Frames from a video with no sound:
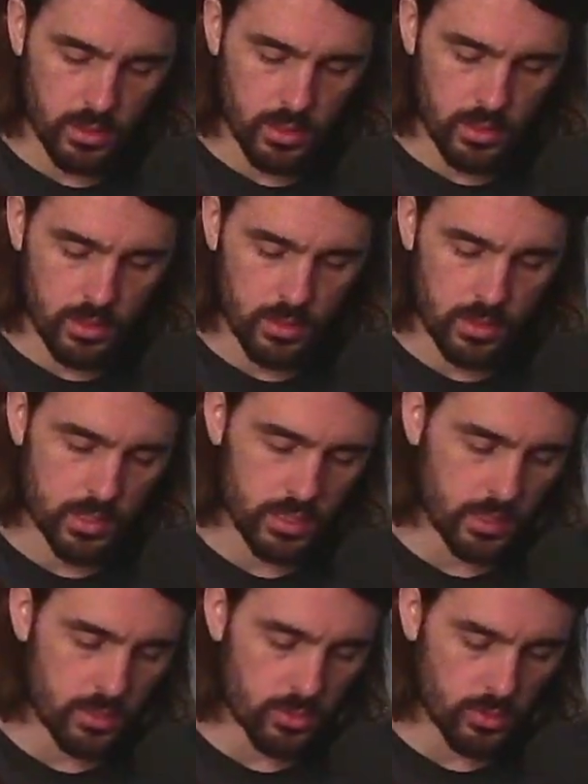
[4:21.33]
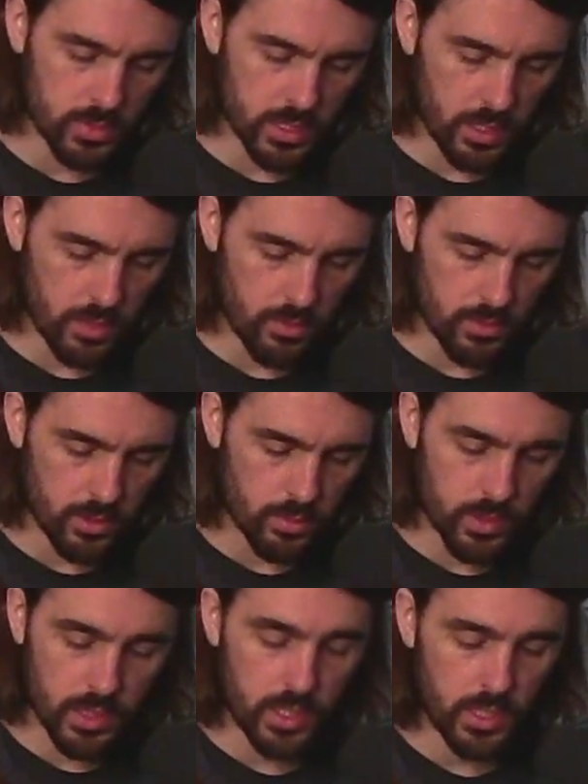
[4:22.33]
Then he said to himself that when
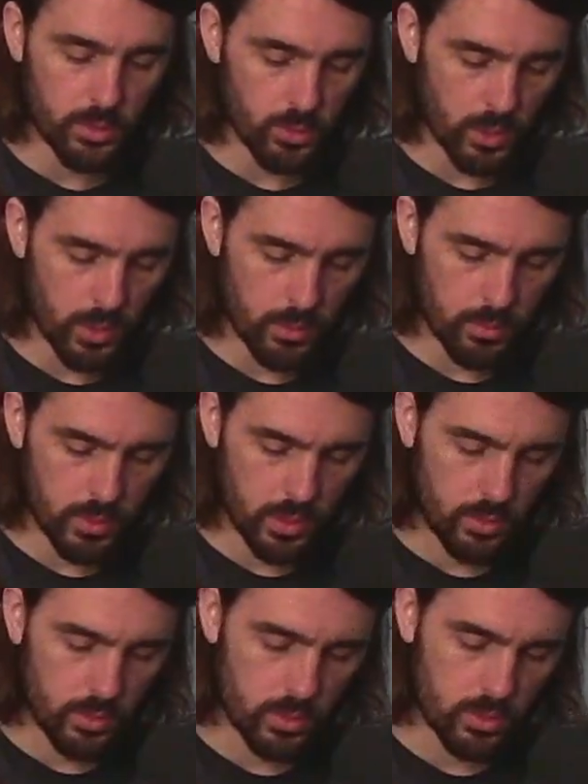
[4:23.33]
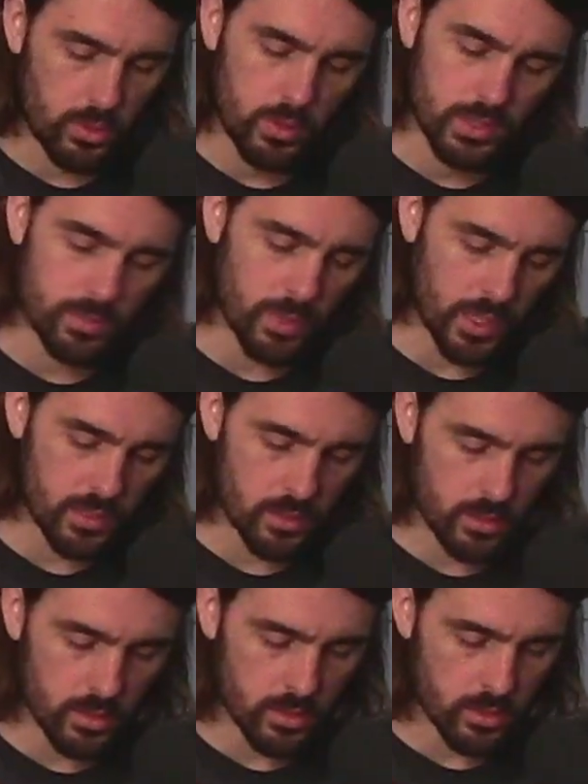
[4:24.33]
he grew up, he would do his best to
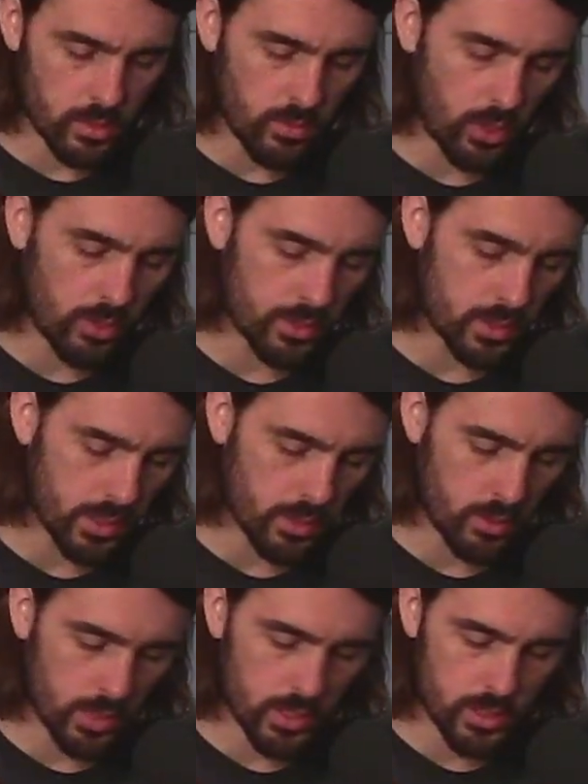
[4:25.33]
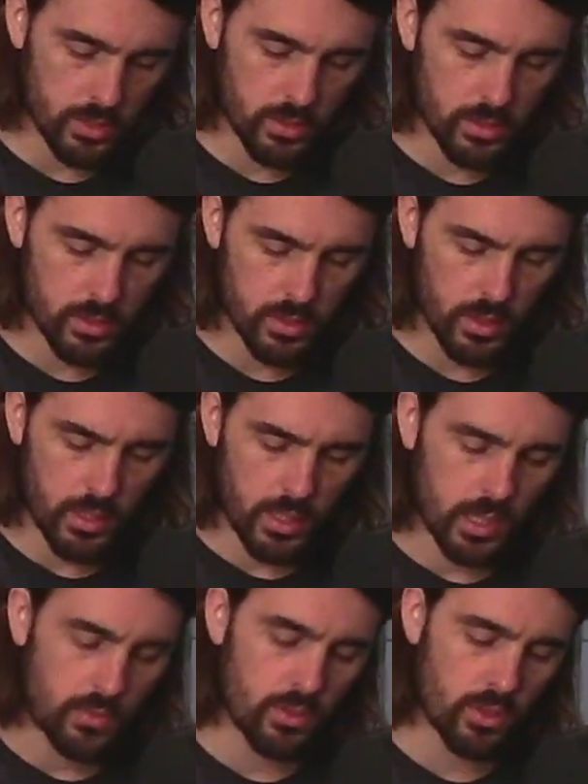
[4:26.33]
deserve all the decorations,
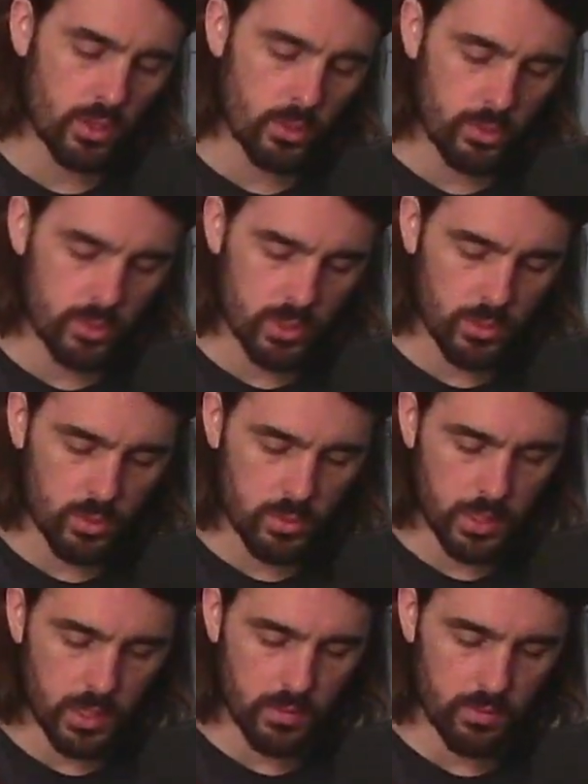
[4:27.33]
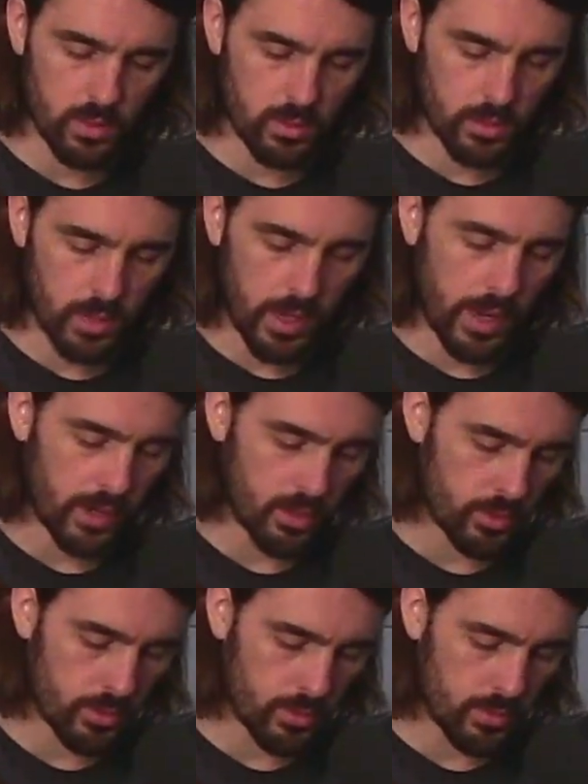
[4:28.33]
even those that would be given
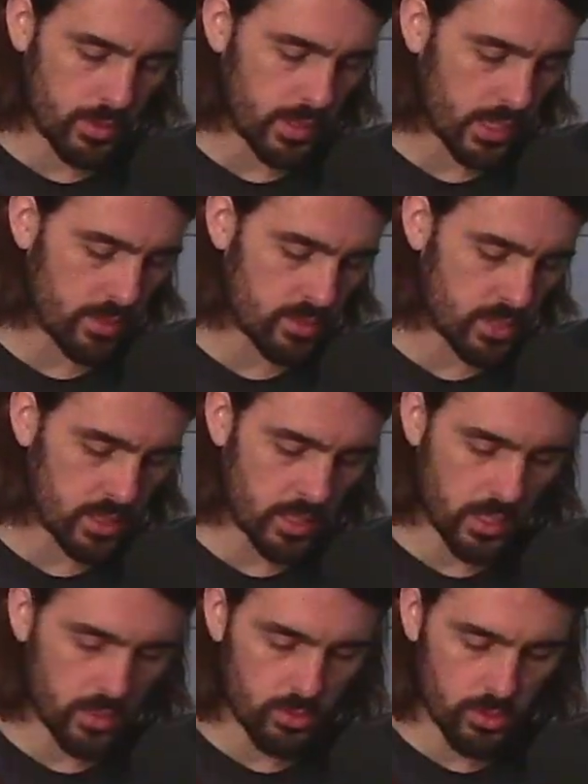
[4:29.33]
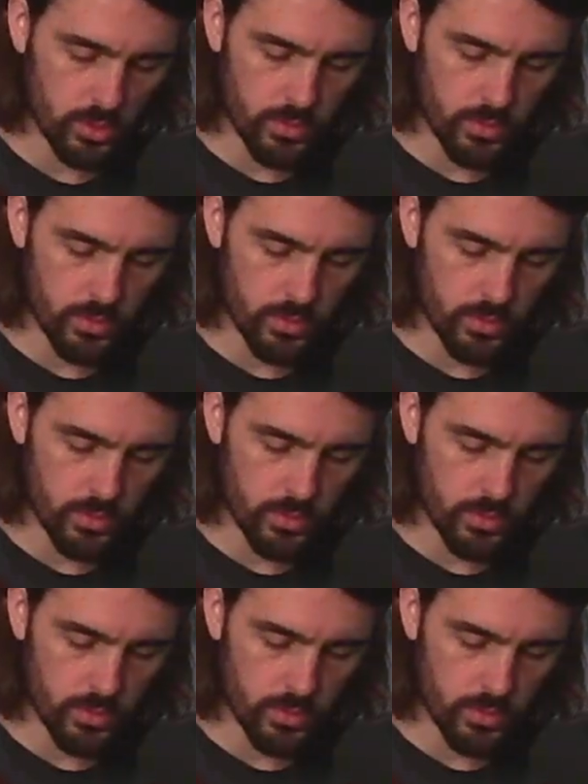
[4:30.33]
higher than that of St. Andrew.